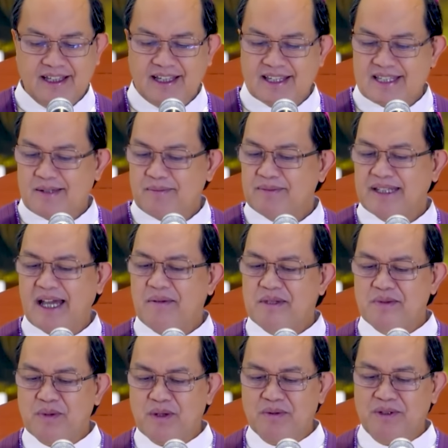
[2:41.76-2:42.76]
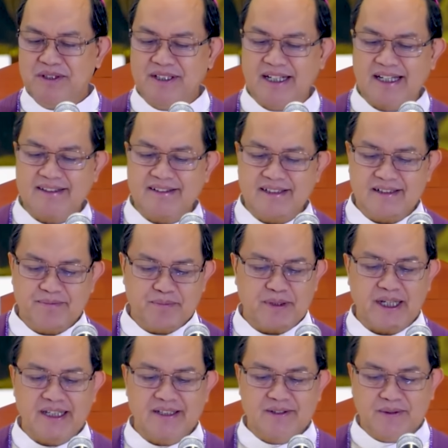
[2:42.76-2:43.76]
Sometimes we would rather
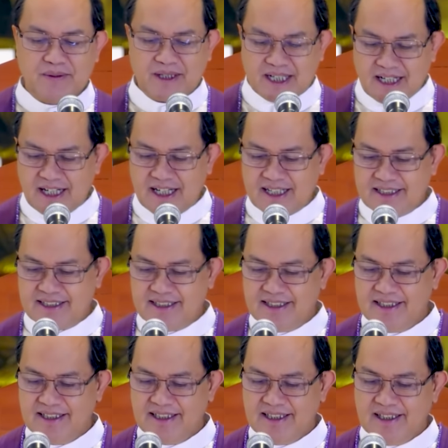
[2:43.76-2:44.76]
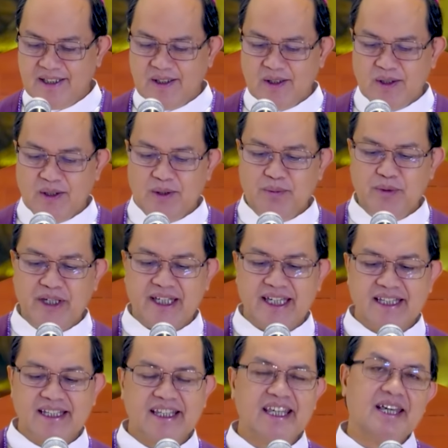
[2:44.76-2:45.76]
pray to a God whom we
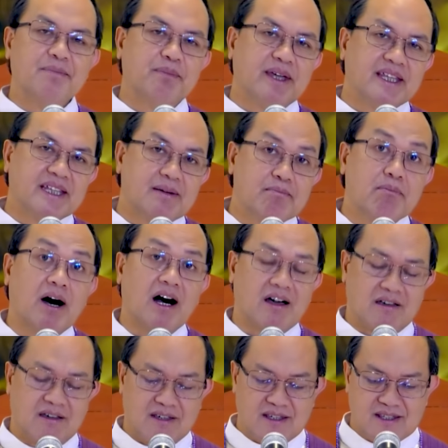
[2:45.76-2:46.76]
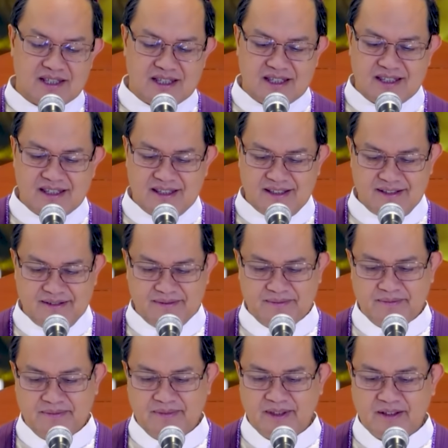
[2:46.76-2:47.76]
can keep in a box
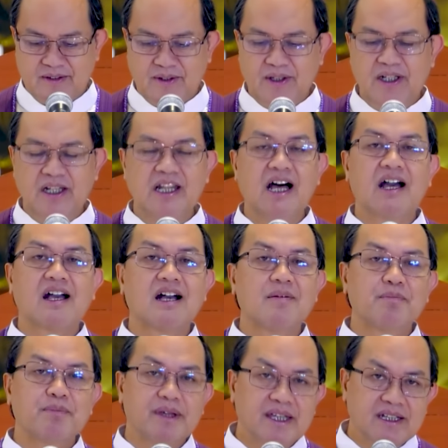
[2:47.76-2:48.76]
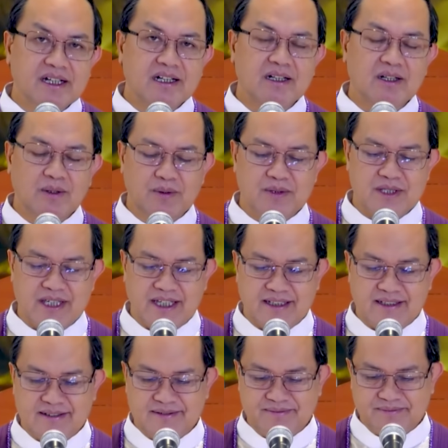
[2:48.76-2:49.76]
or lock up in a closet.
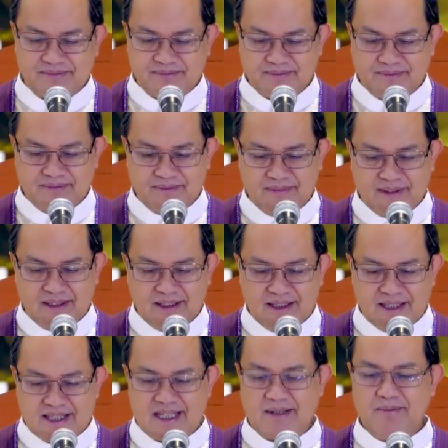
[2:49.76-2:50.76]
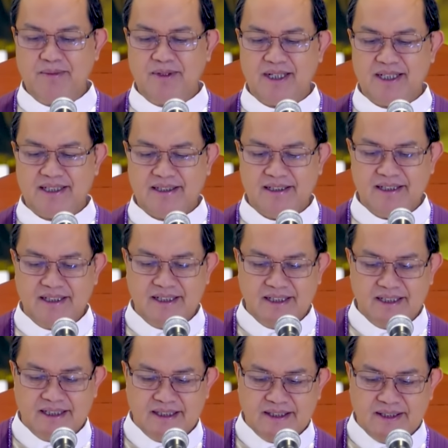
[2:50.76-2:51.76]
Someone
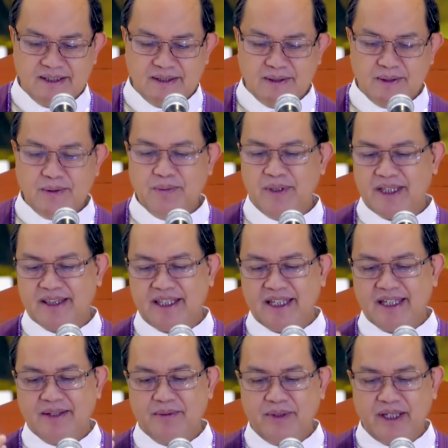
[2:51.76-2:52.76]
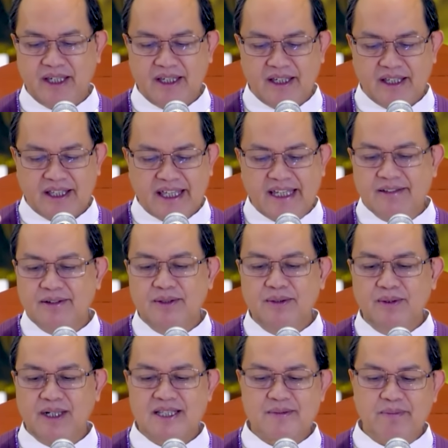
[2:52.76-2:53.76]
who we think we can
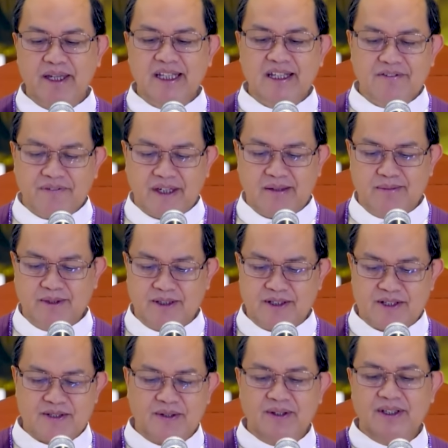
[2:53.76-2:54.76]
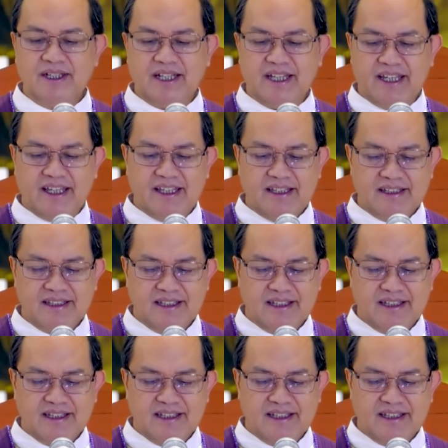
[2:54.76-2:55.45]
do us many favors only